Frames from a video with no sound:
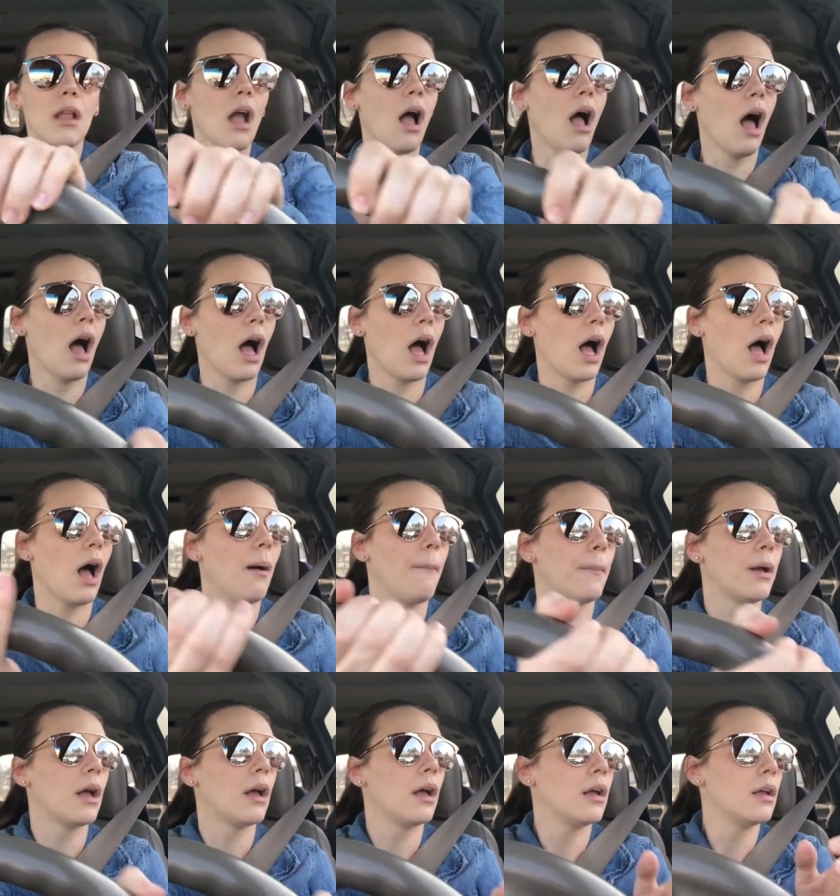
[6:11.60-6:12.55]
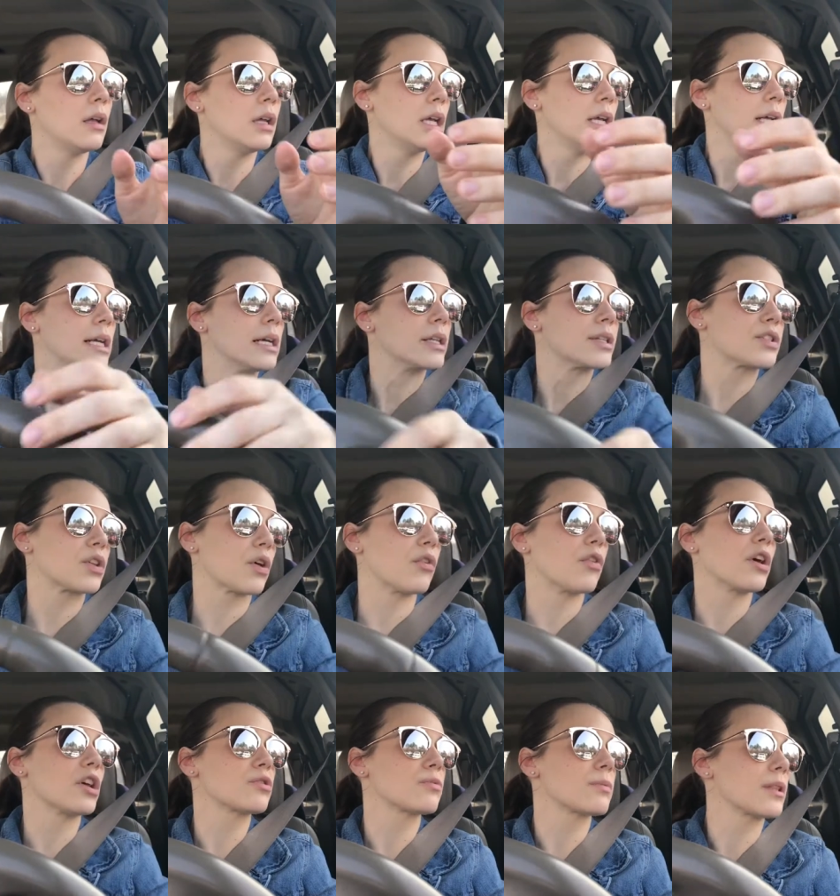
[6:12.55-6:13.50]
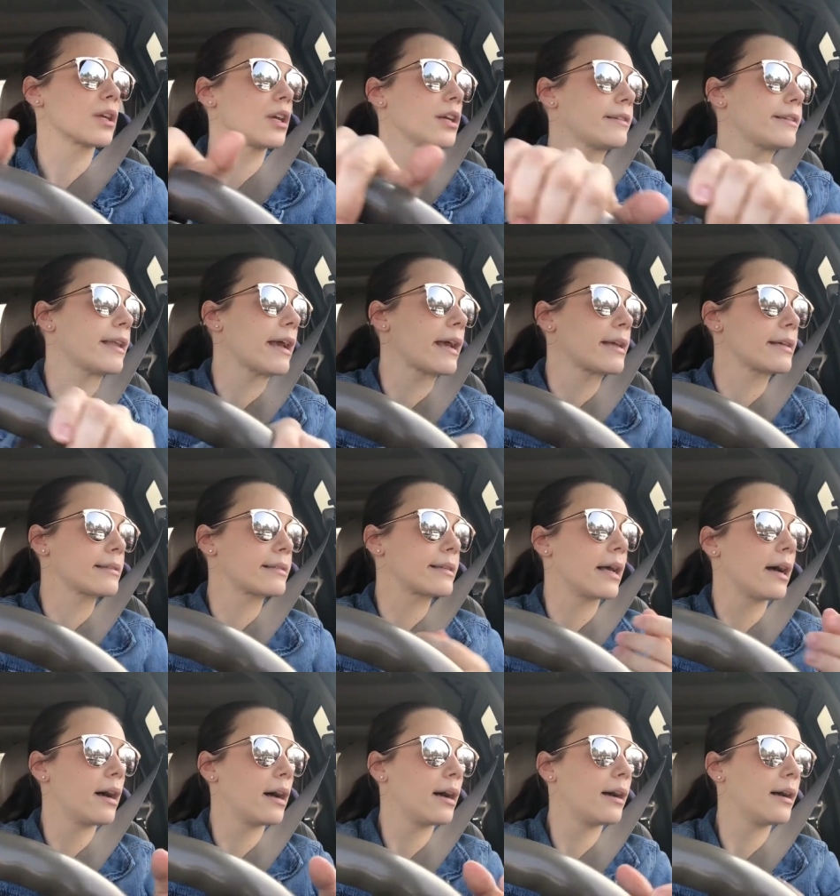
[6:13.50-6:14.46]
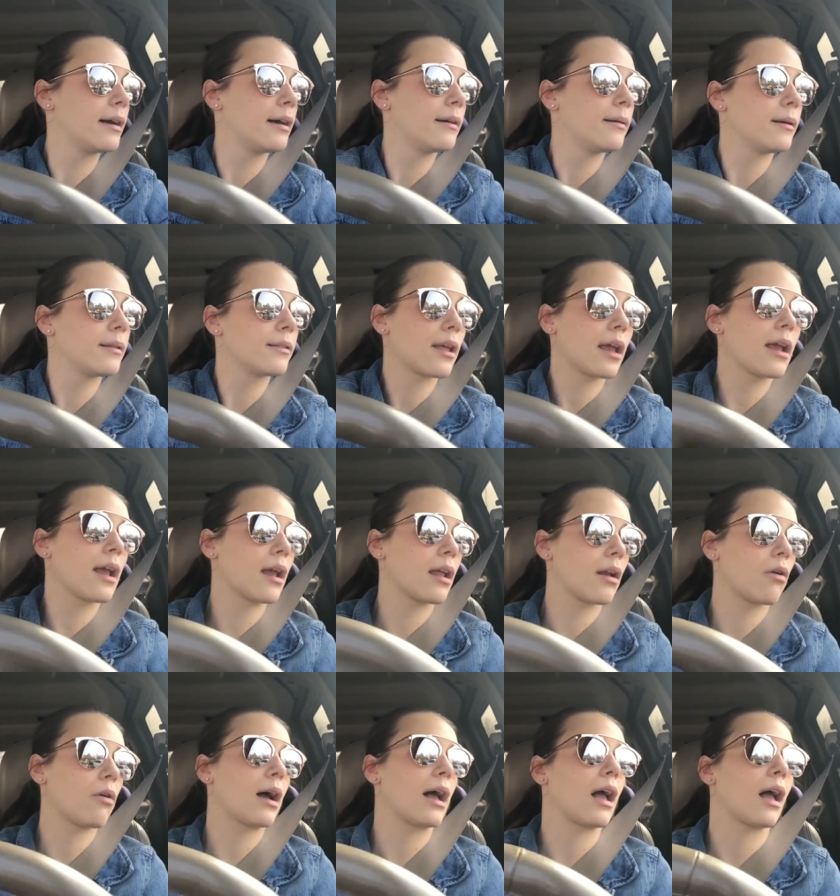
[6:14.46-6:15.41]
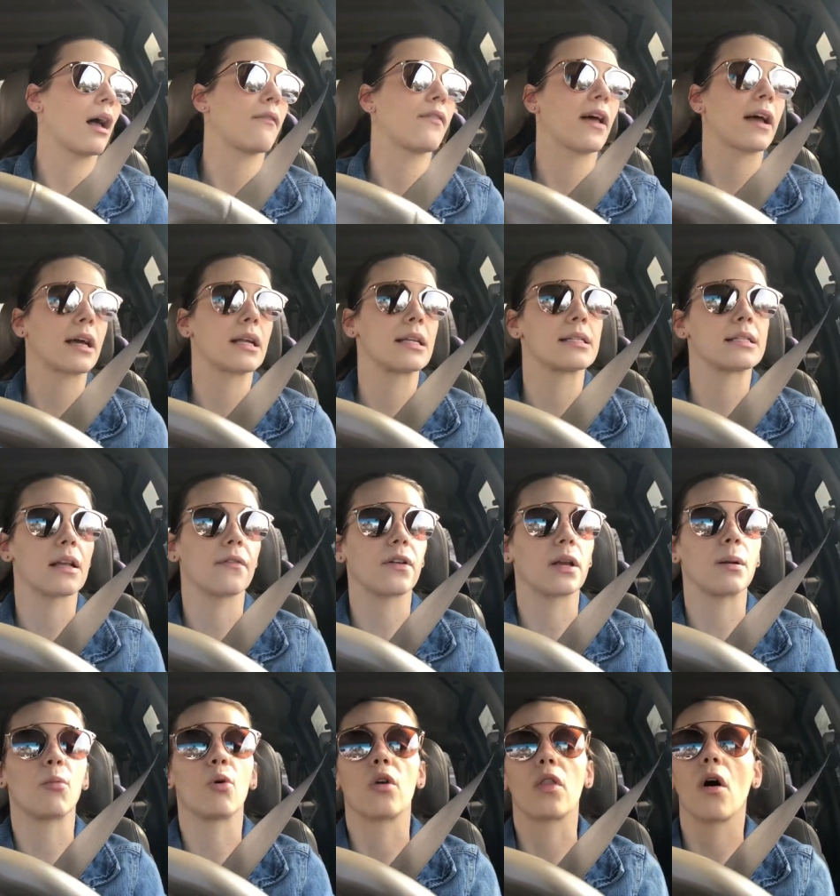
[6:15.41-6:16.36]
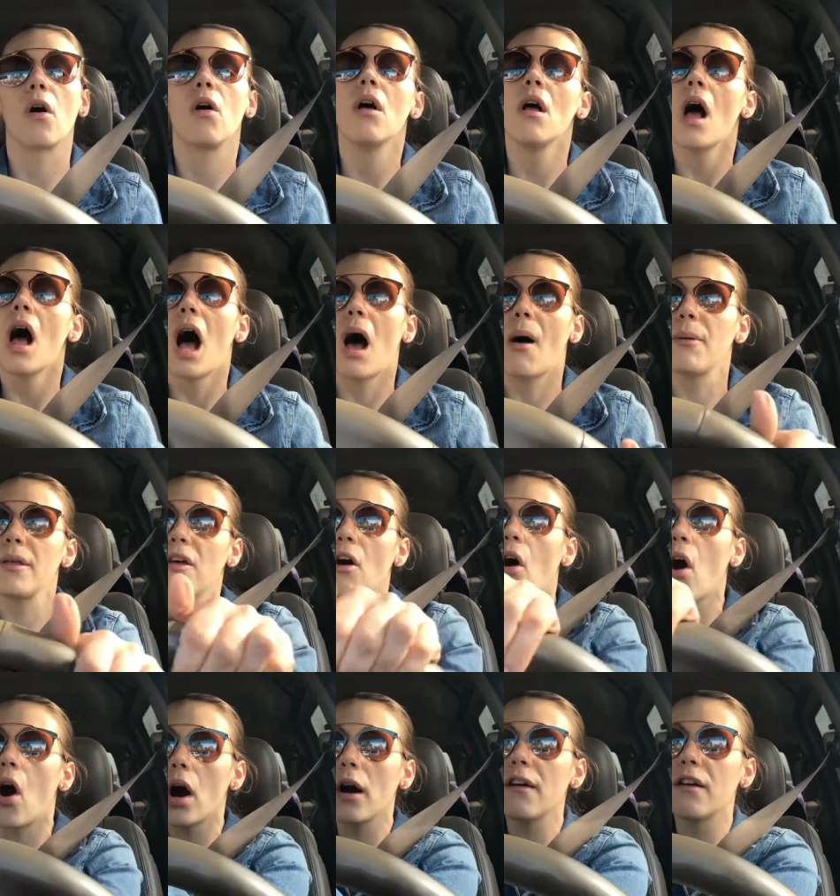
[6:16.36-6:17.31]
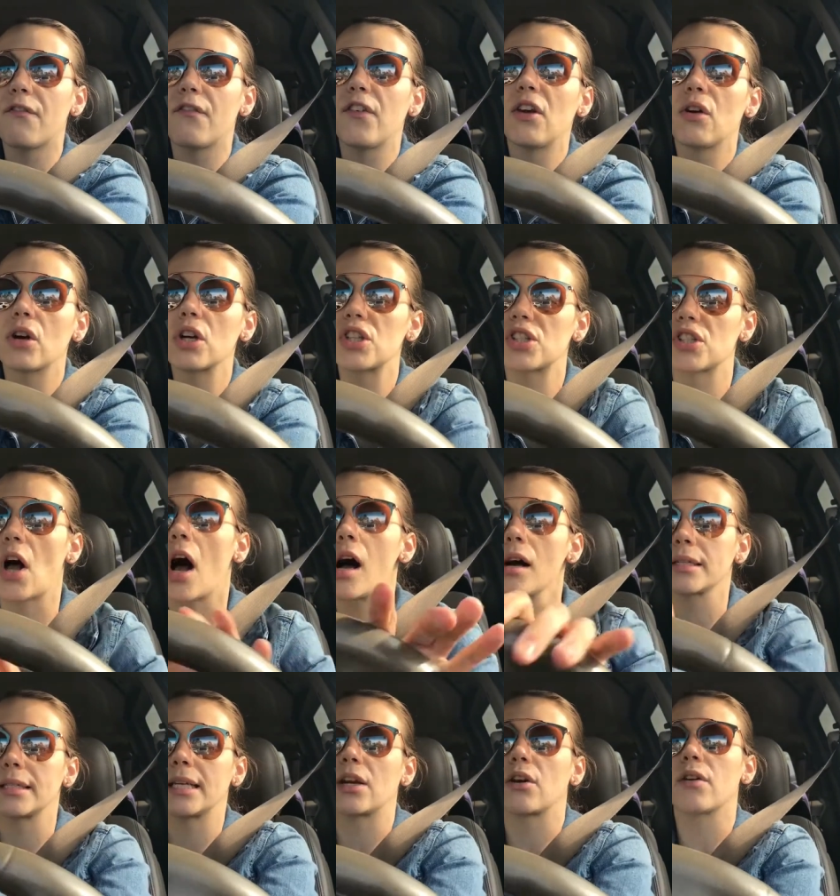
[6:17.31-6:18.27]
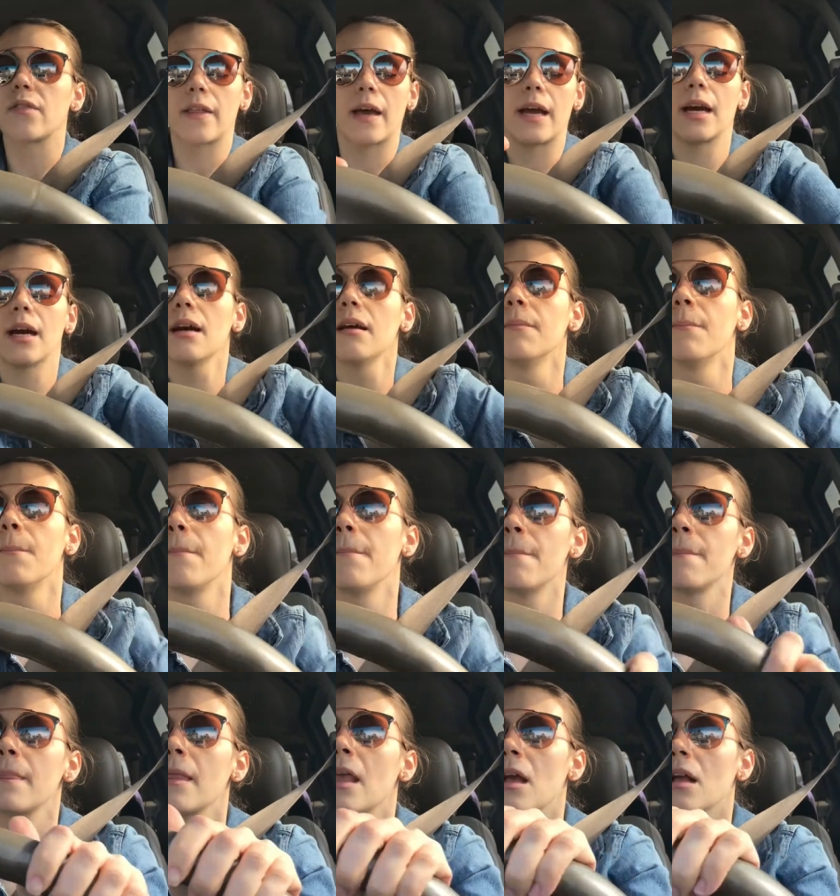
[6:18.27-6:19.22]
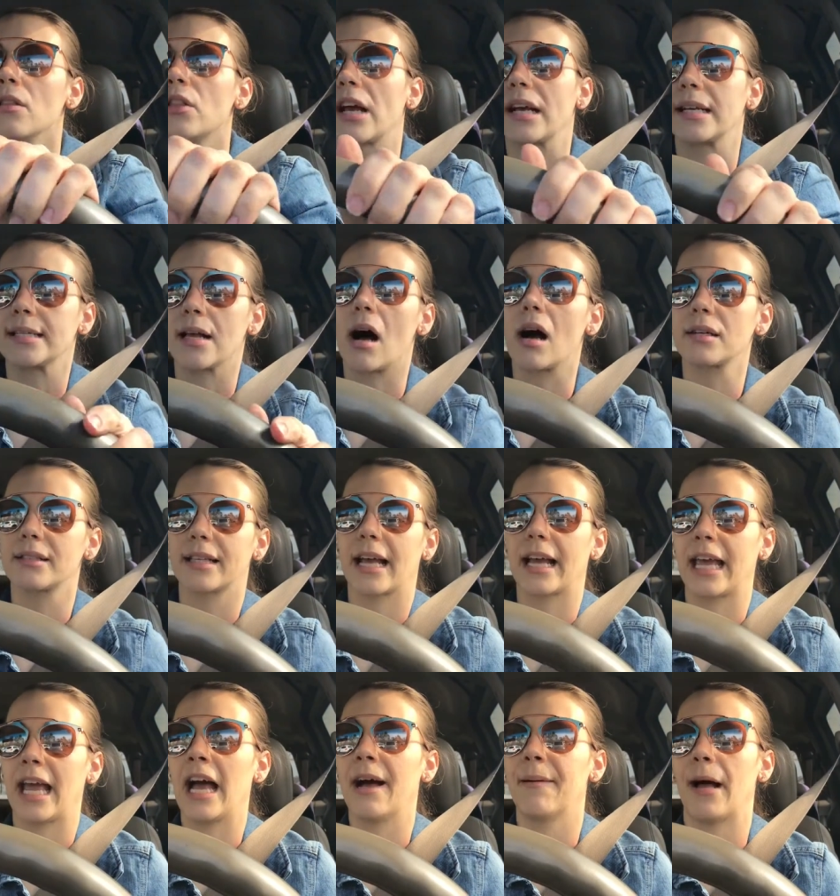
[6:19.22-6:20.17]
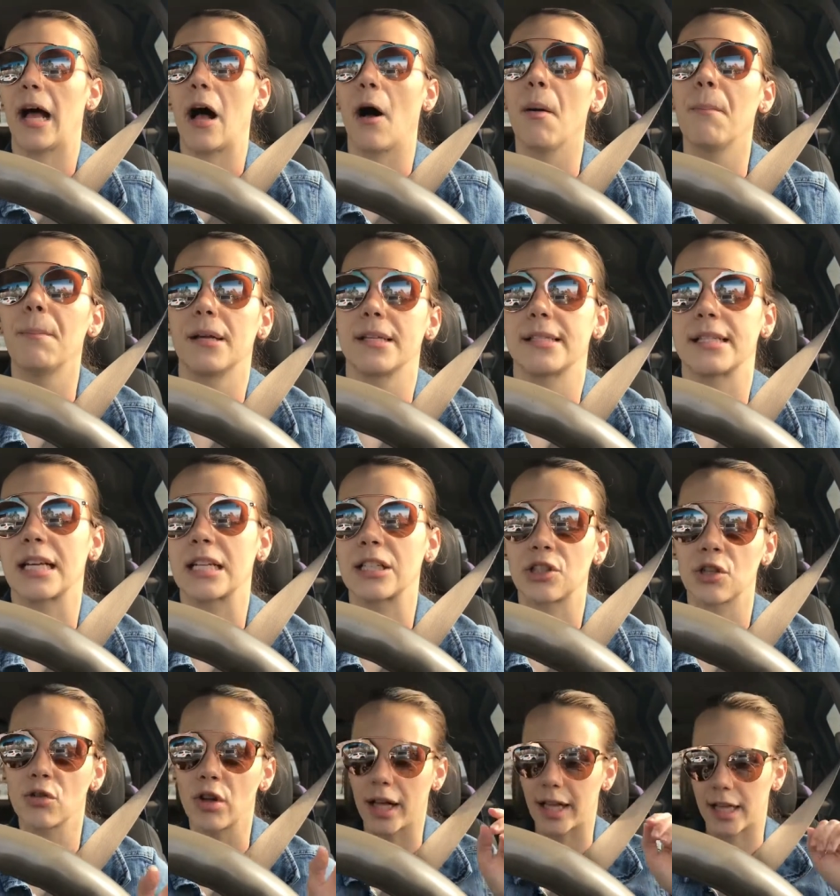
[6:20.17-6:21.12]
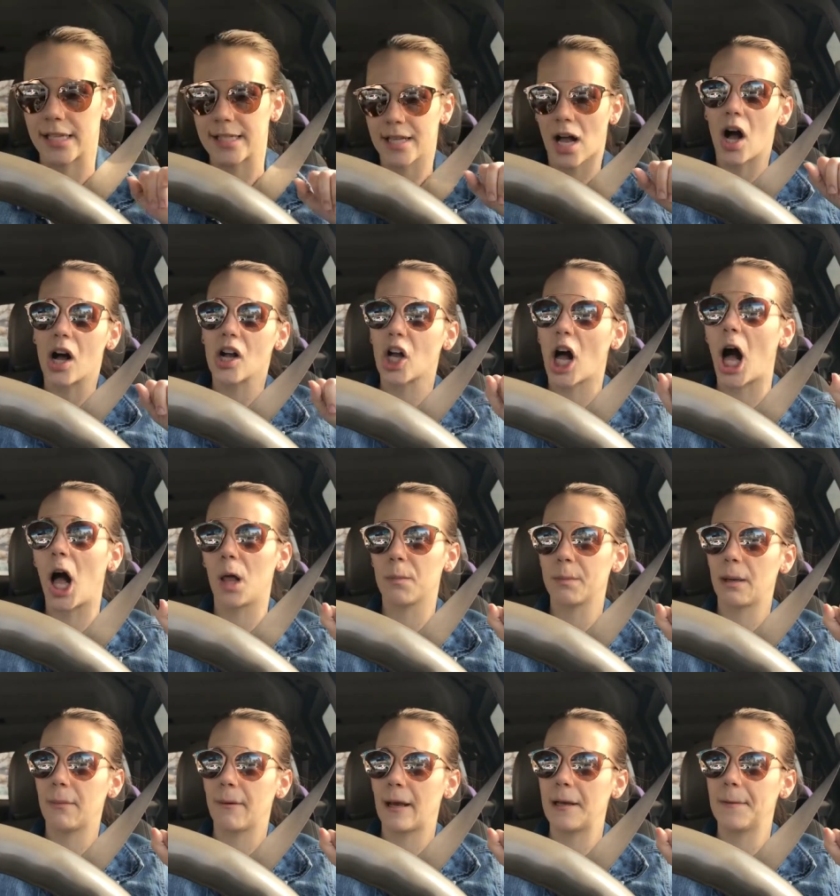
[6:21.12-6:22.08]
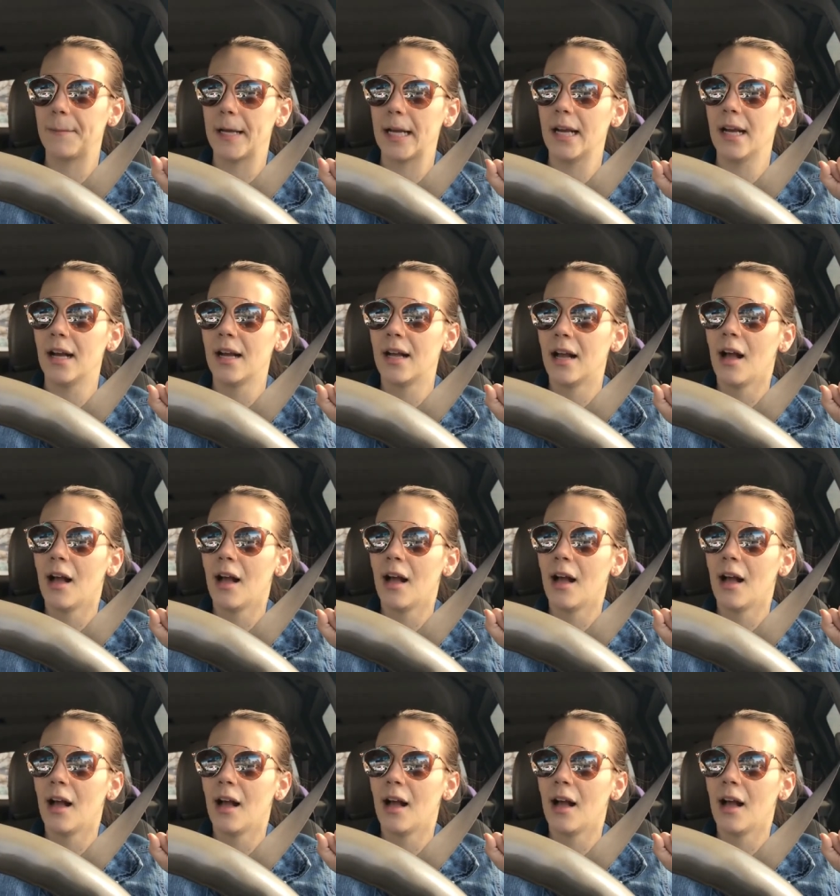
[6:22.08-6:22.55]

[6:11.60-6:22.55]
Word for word: Um, so those were the good days. They don't have that kind of stuff anymore though. I mean, there are a few good songs here and there, like songs I can't help but sing to, like the song Call Me Maybe.